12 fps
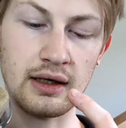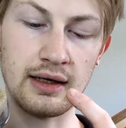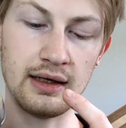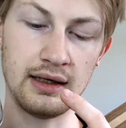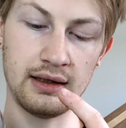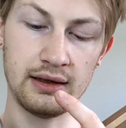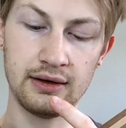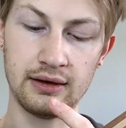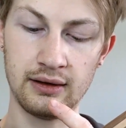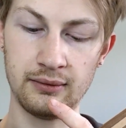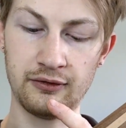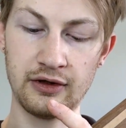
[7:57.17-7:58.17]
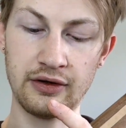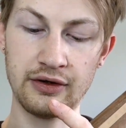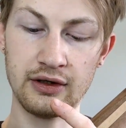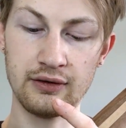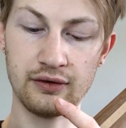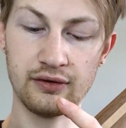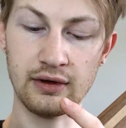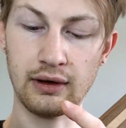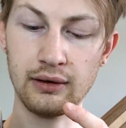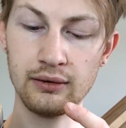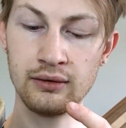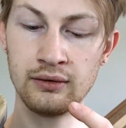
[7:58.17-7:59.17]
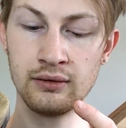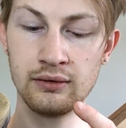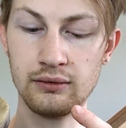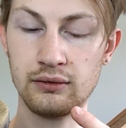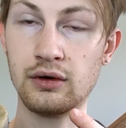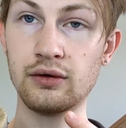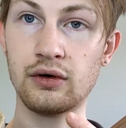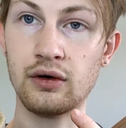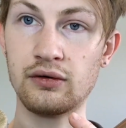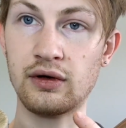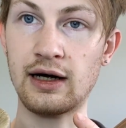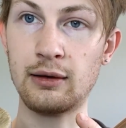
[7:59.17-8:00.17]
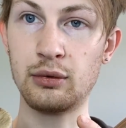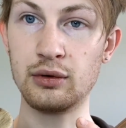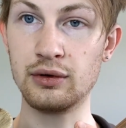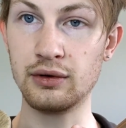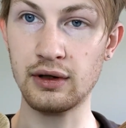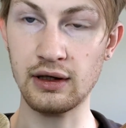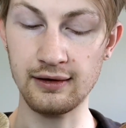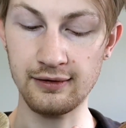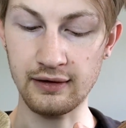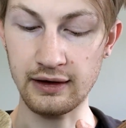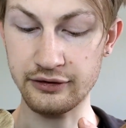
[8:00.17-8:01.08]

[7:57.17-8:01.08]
and I'm very nervous now what's going to happen if I